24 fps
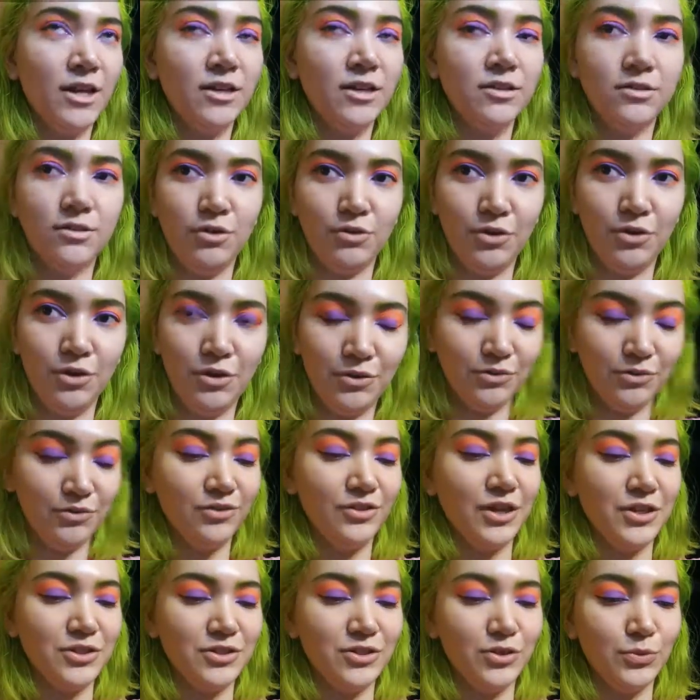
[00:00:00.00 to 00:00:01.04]
Snow Cone,
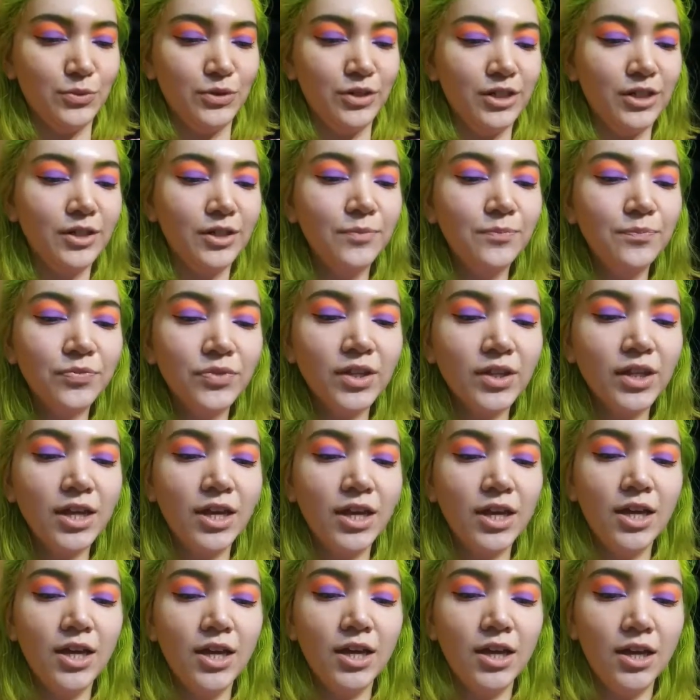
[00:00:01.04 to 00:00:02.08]
that's the word.
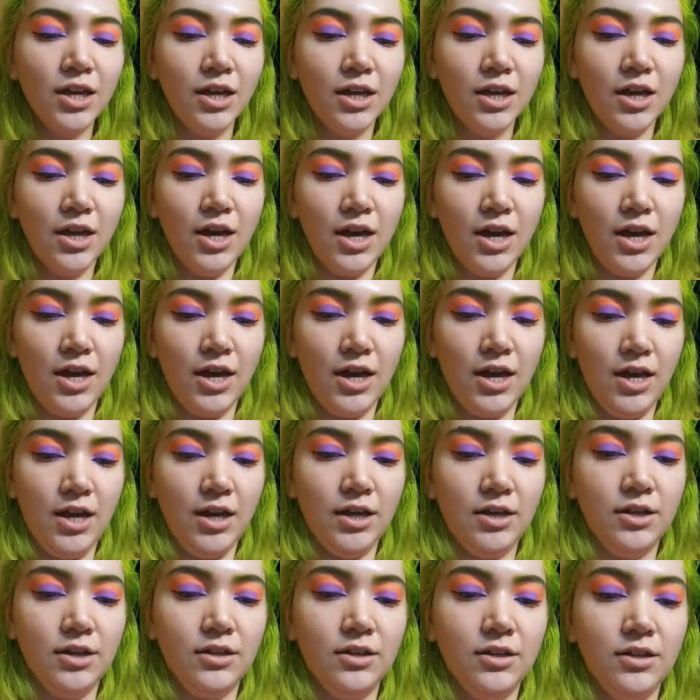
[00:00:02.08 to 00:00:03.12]

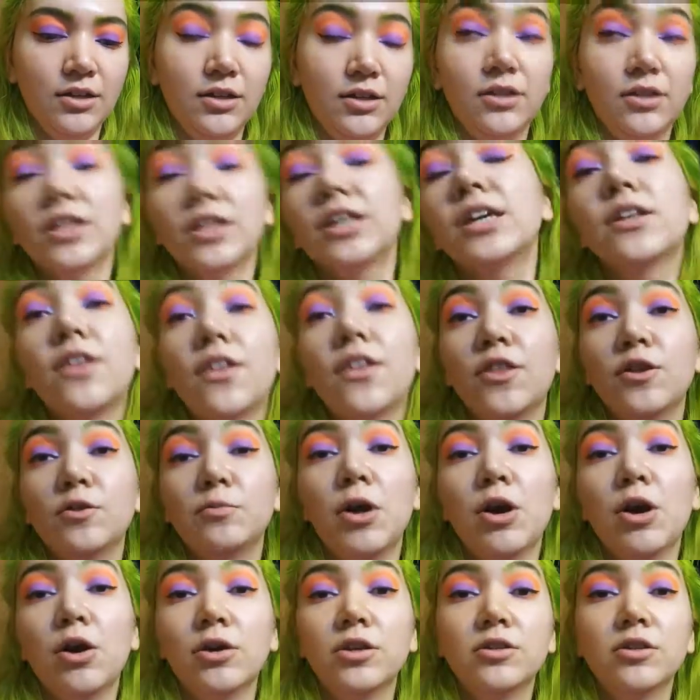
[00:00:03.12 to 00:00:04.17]
and thinking that
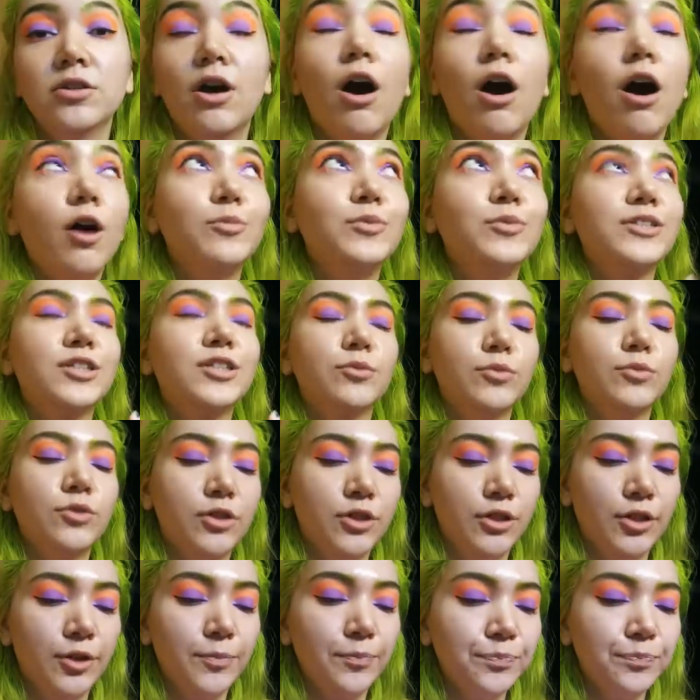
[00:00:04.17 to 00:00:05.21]
they'd all be
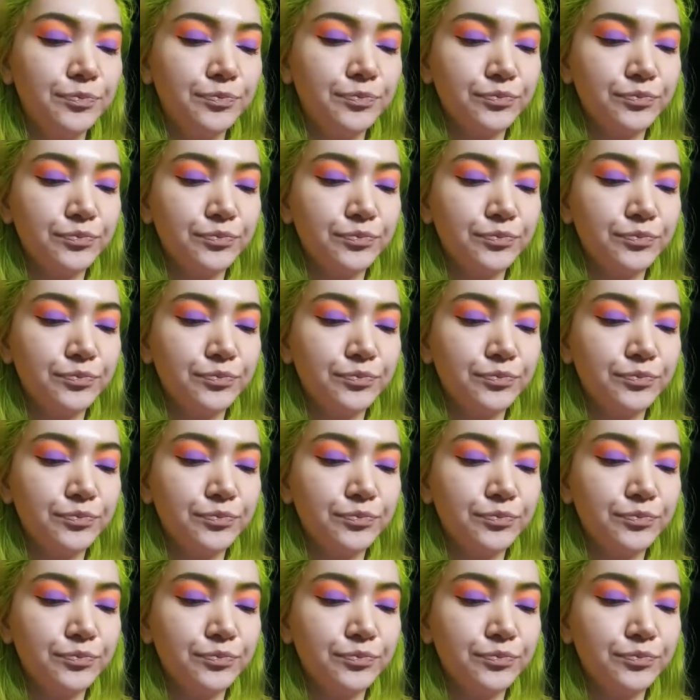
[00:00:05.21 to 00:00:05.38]
similar,